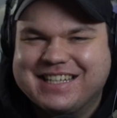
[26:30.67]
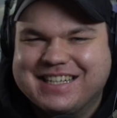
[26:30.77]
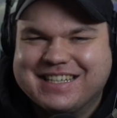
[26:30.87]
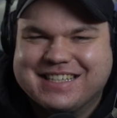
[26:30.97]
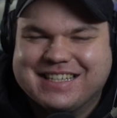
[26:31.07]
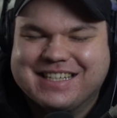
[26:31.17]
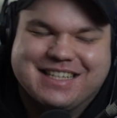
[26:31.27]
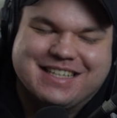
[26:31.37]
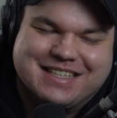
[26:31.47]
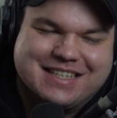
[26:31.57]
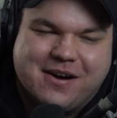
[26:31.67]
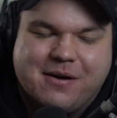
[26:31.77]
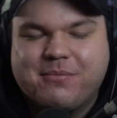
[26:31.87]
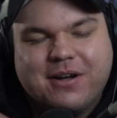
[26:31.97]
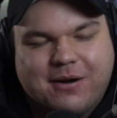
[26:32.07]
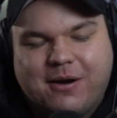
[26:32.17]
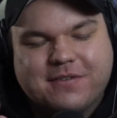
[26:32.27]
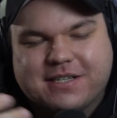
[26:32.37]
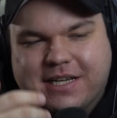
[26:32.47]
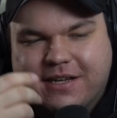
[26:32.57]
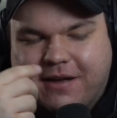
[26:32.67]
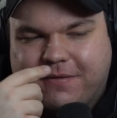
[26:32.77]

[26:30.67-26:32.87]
It is not obviously.